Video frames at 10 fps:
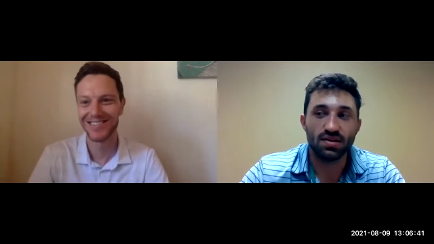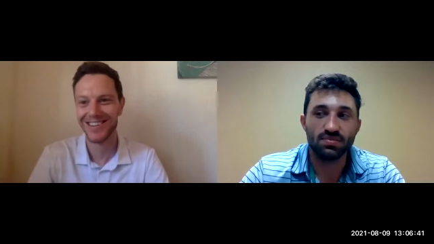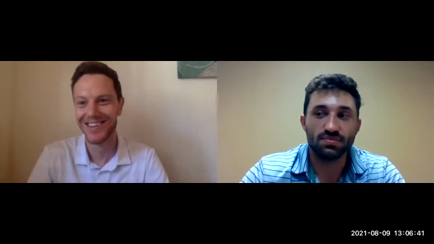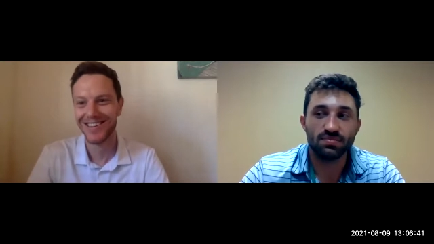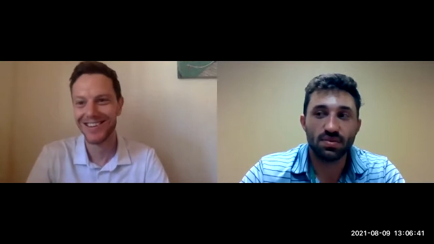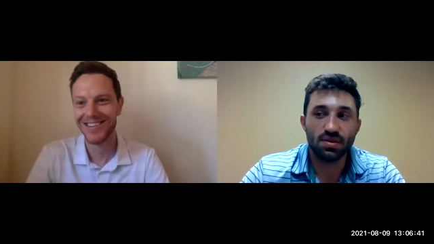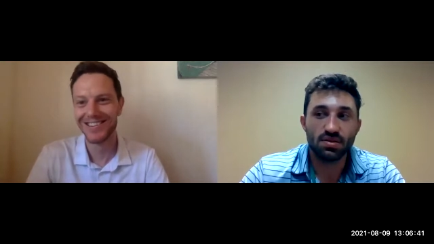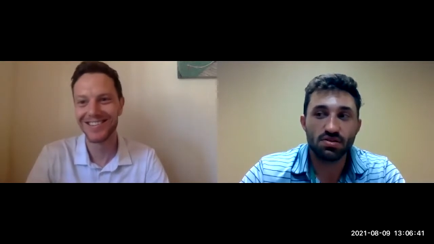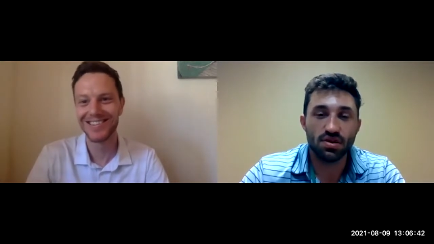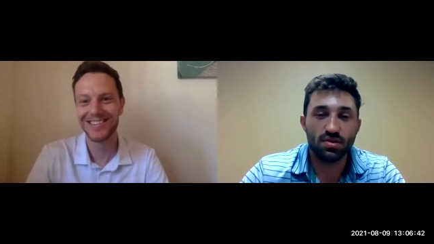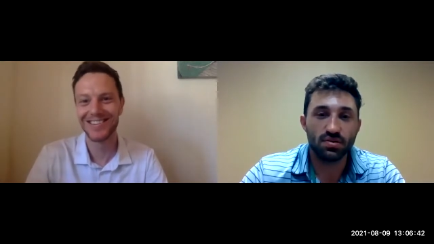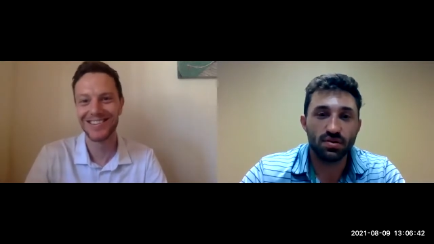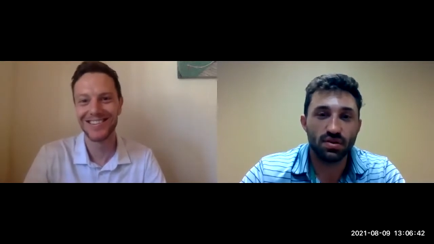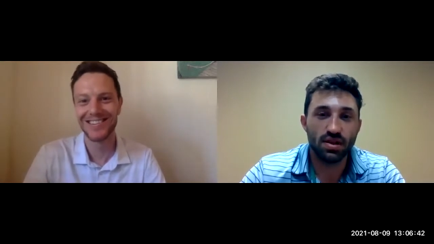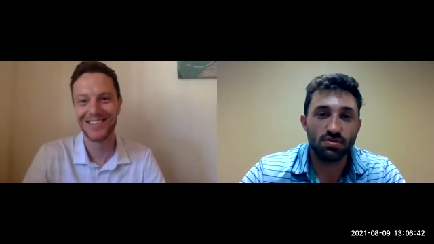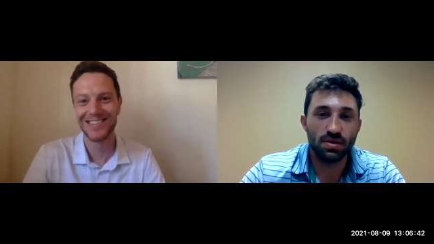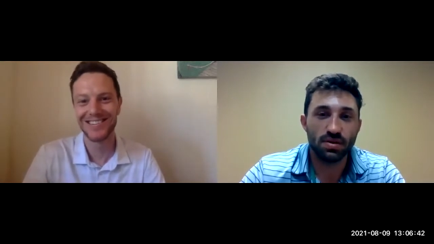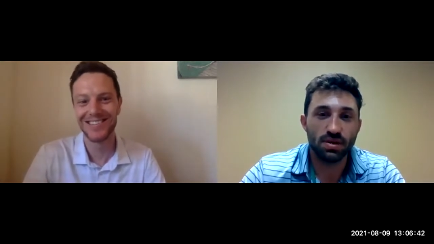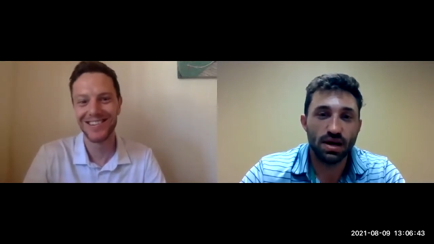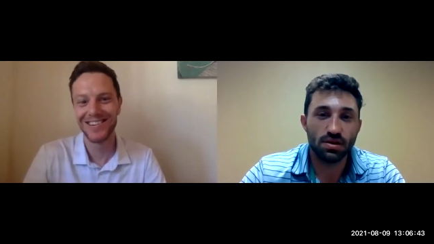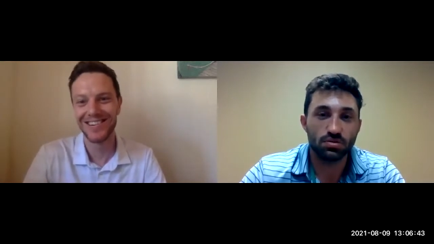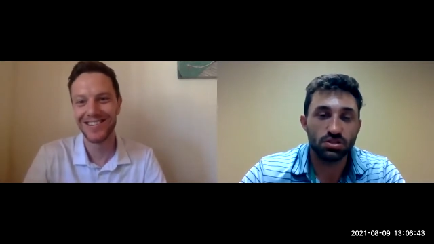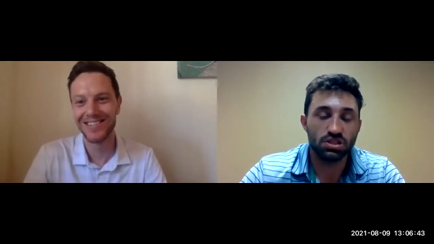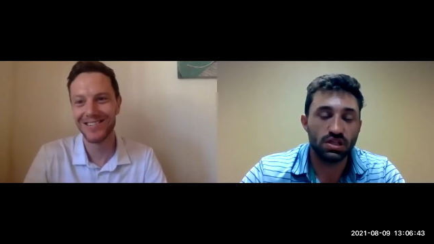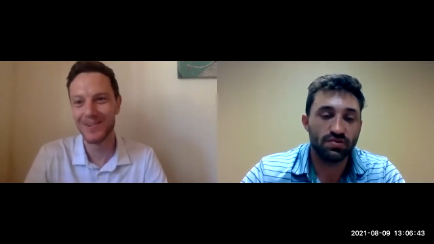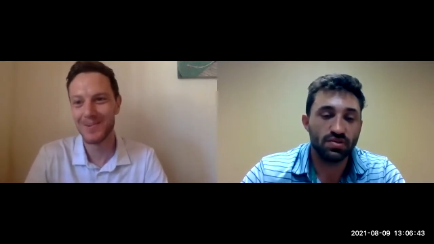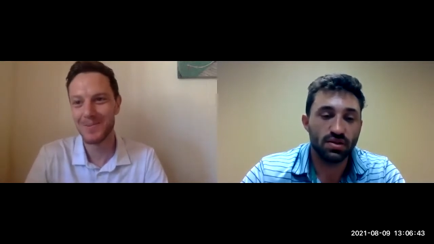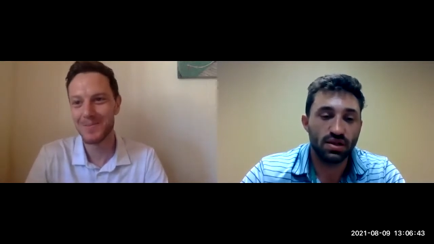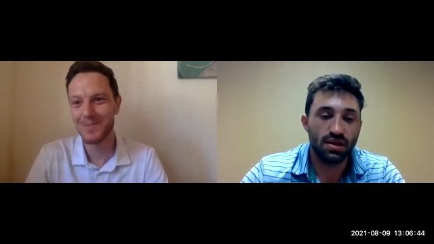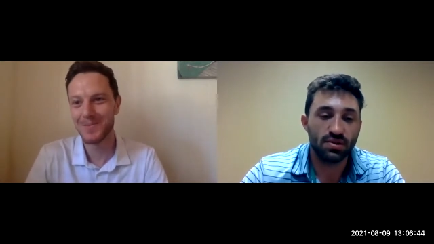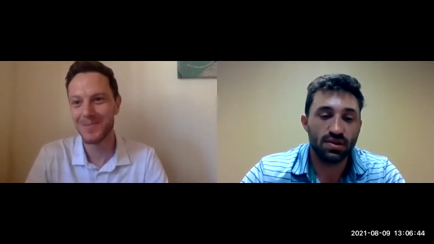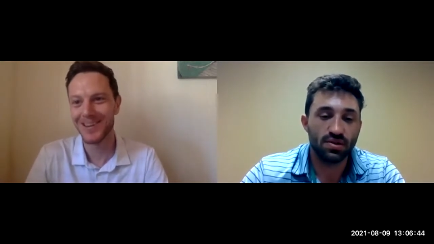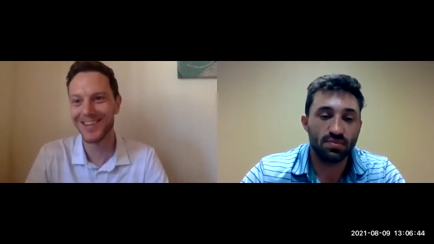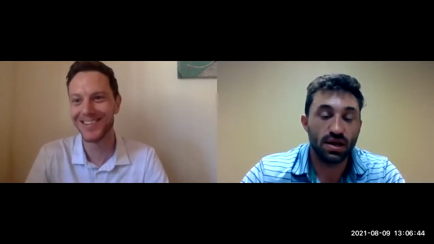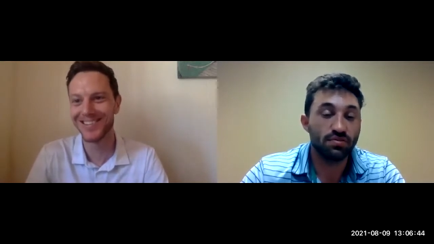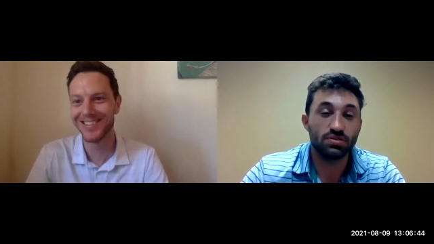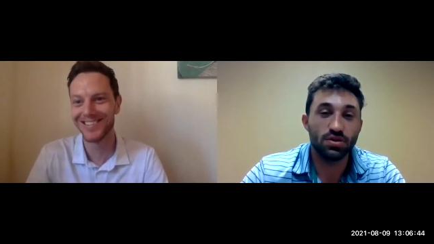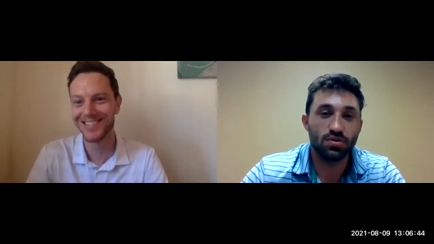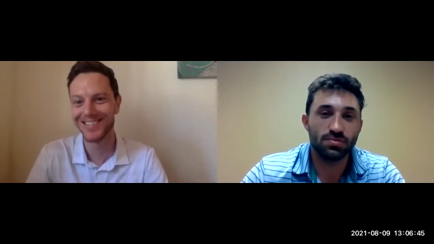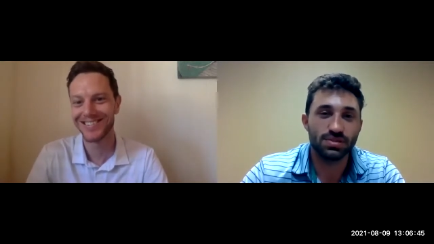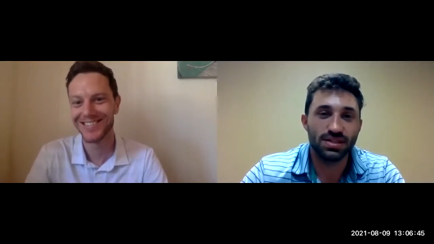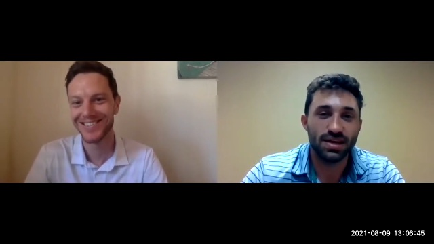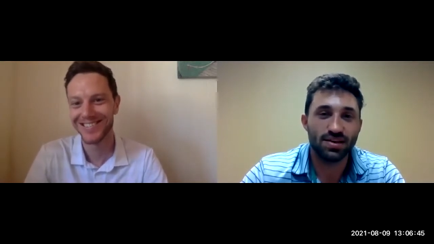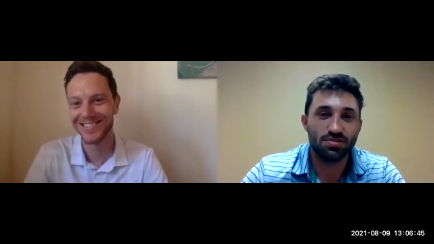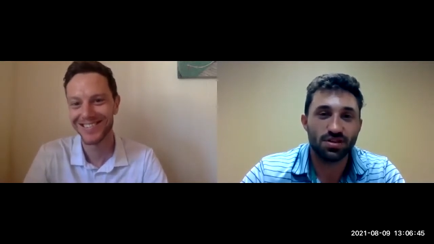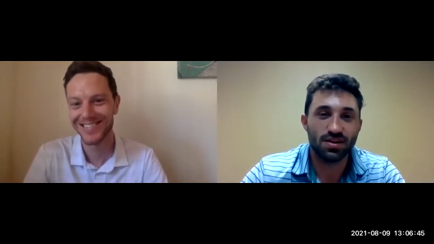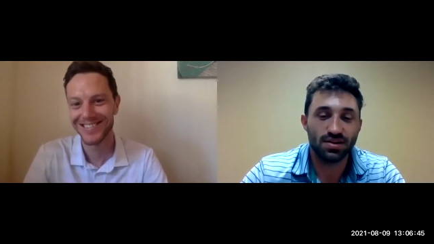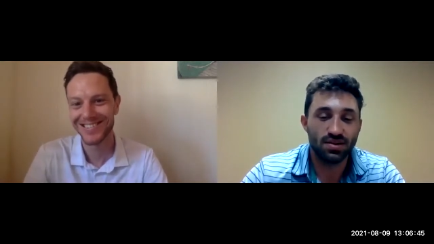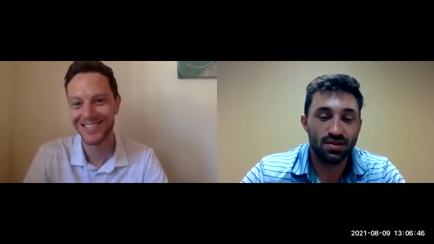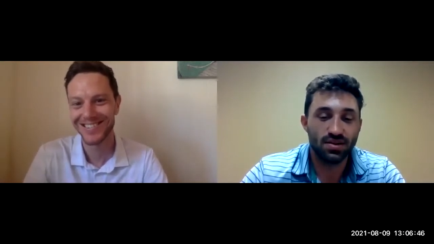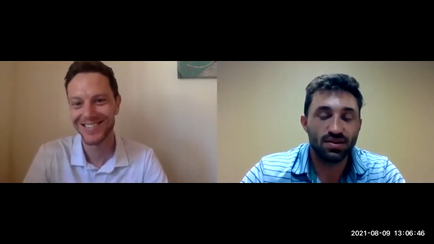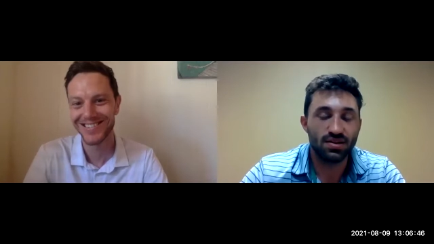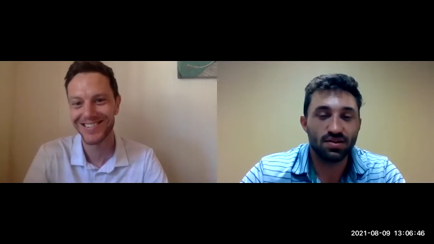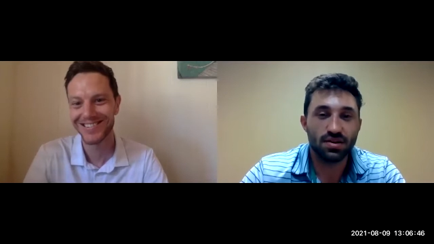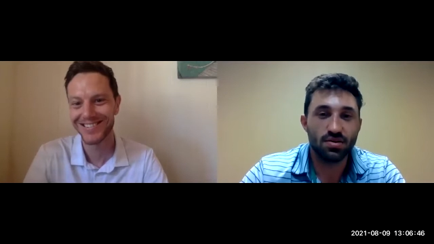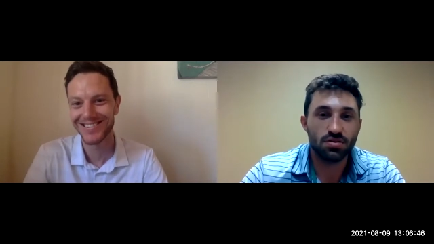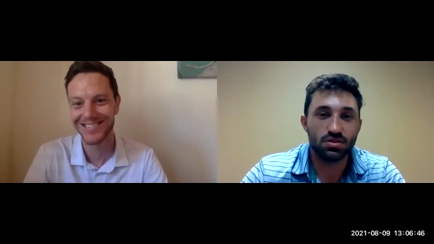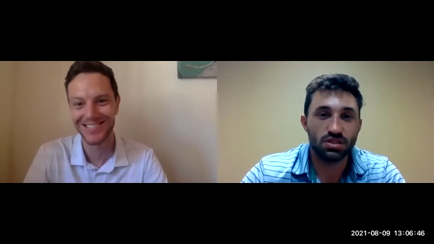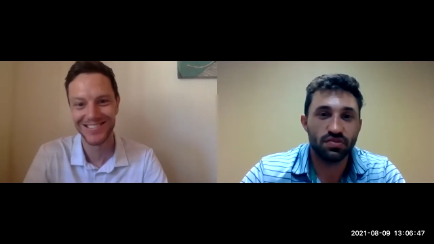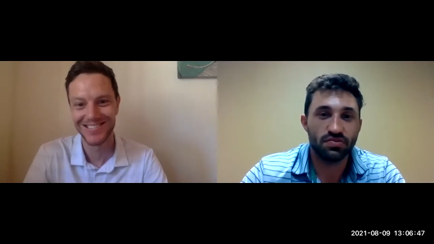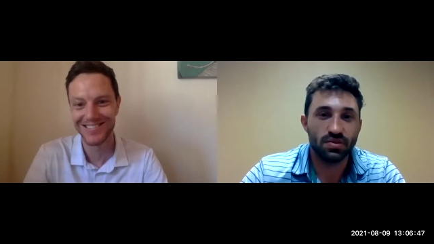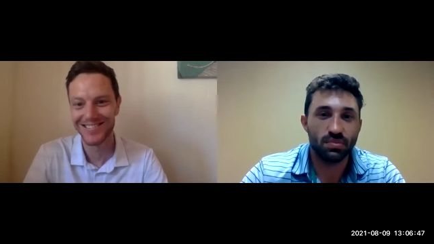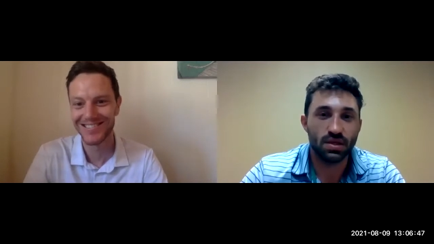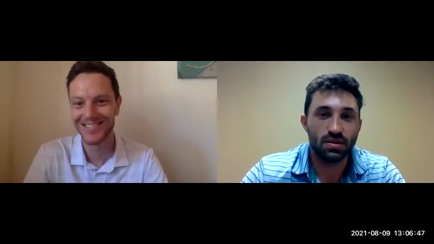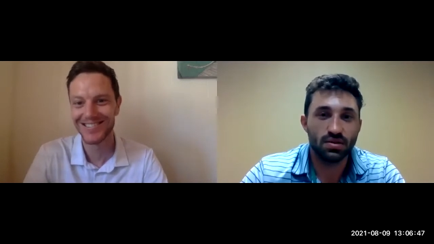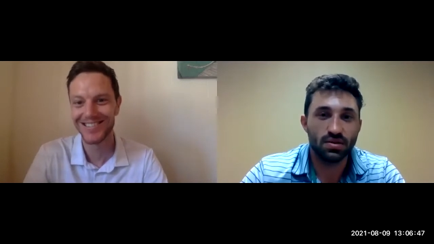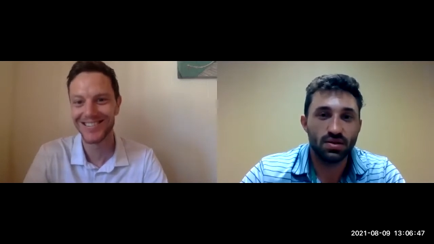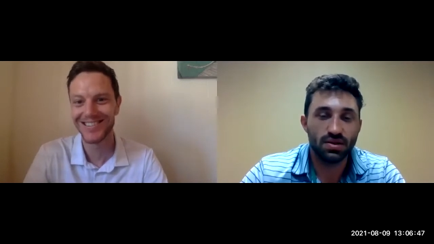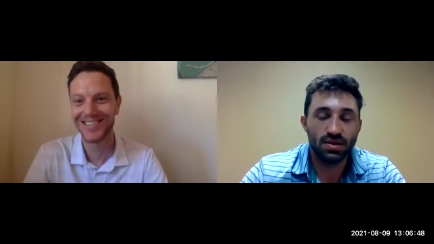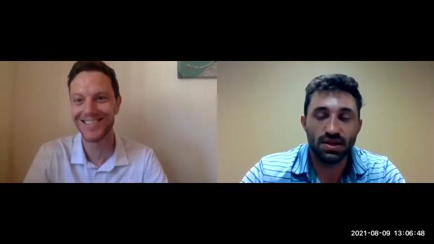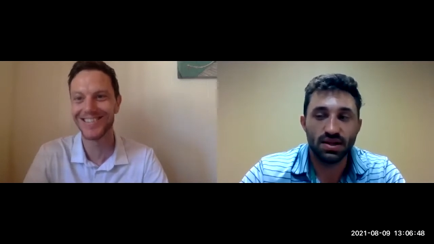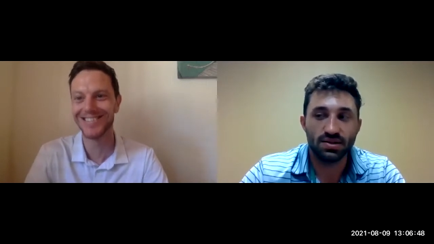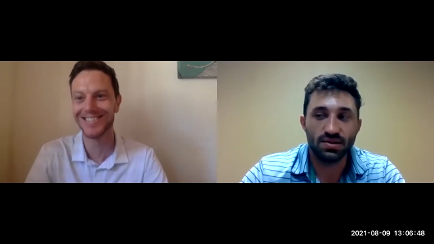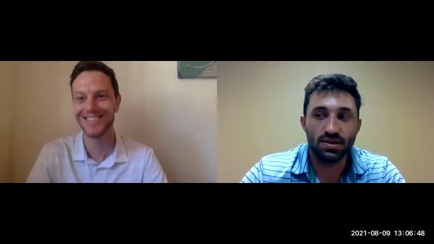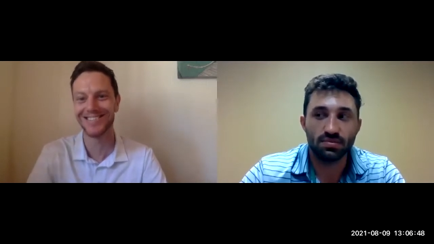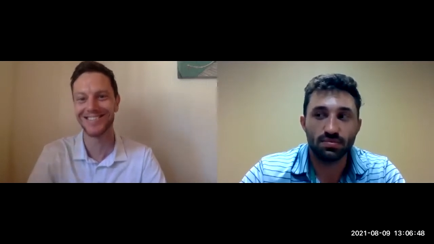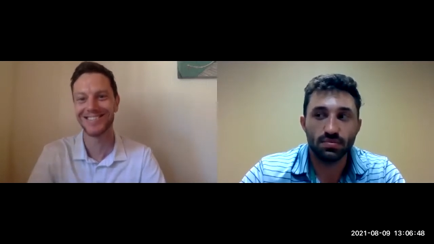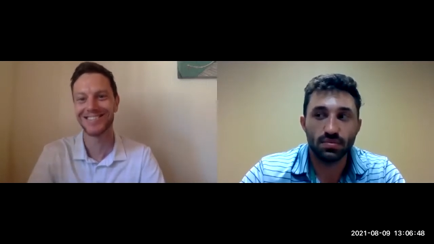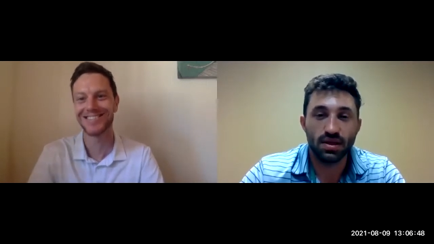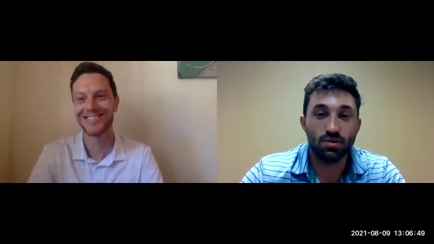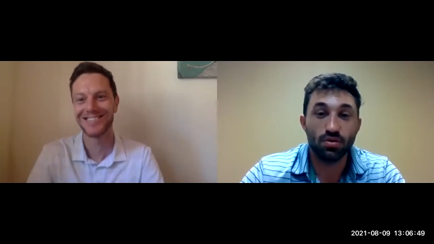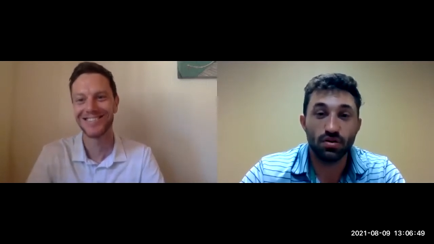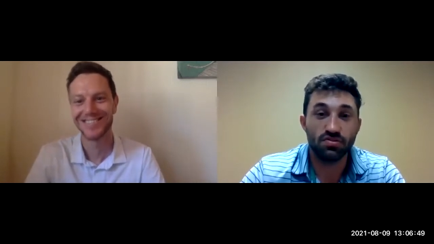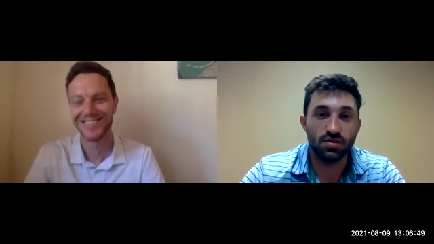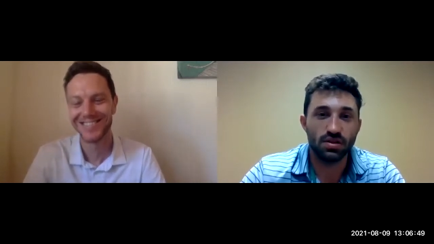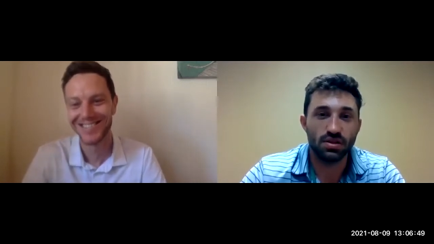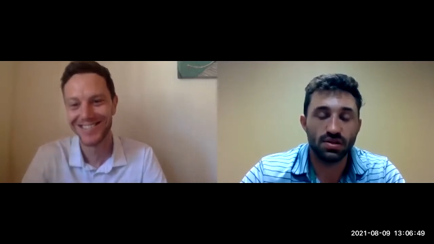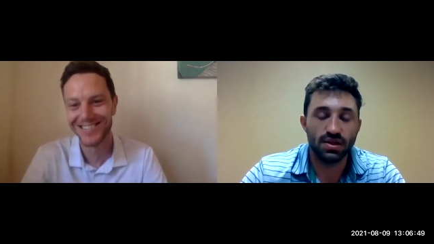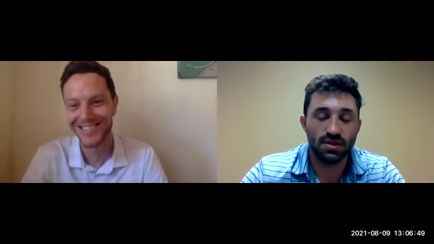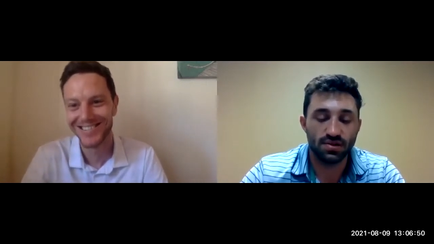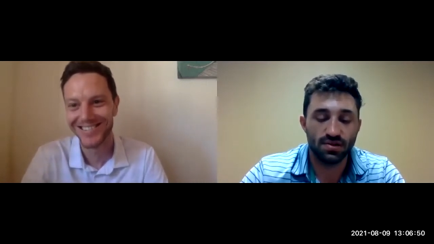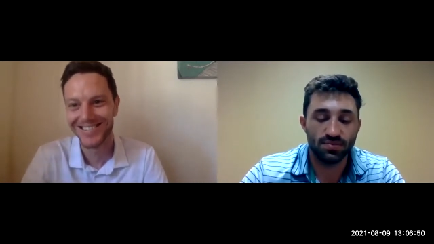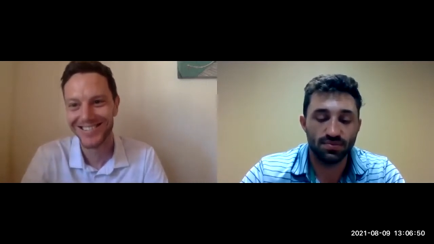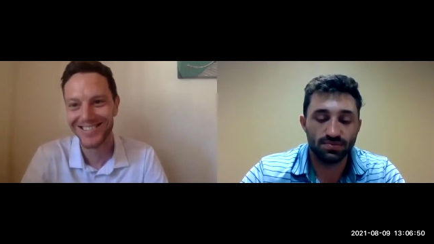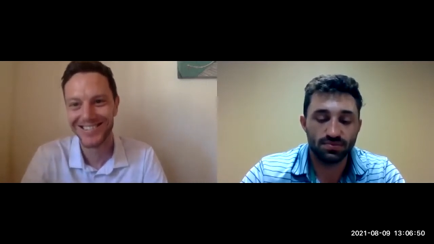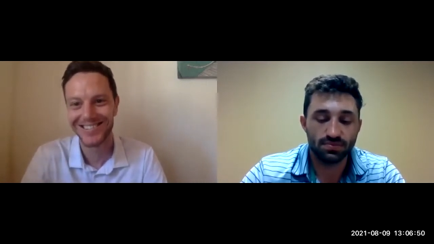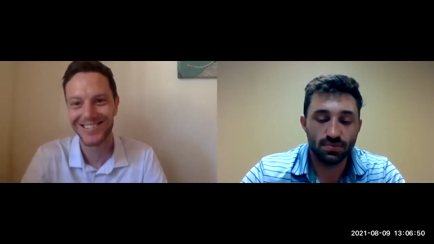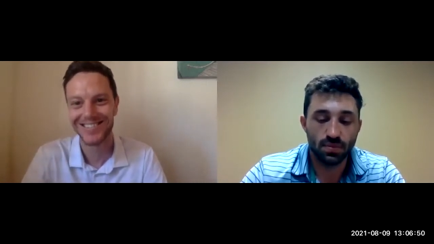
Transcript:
Speaker 1: Um, so it's been a radical shift. And uh, I told him today, I was like, you're going to notice a shift in me. And, uh, I really feel it. And, um,